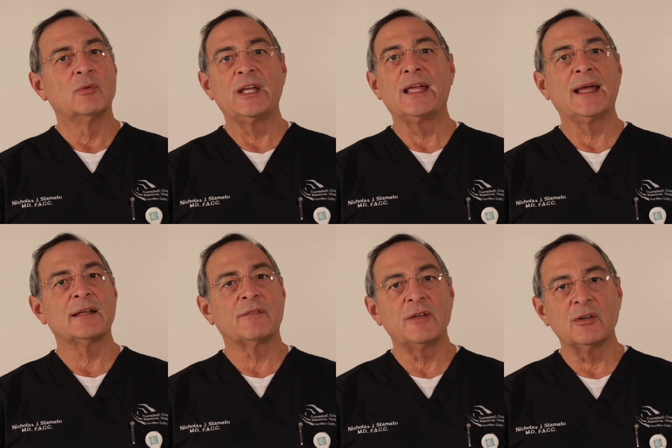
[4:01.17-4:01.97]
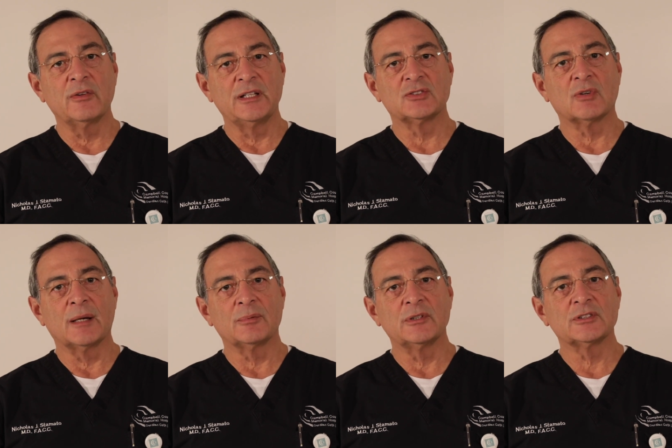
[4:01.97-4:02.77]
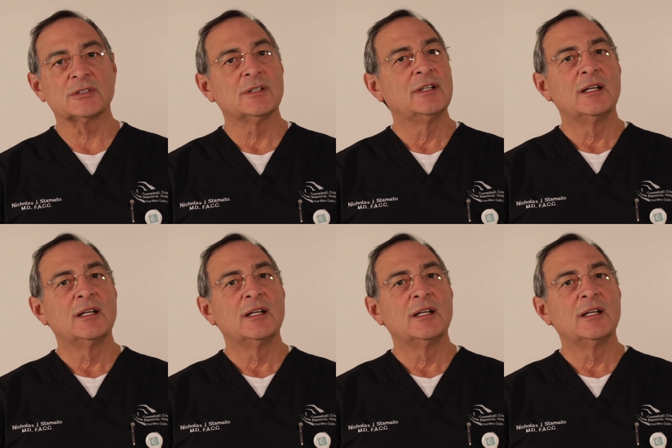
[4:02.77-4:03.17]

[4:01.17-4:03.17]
We can't feel these droplets.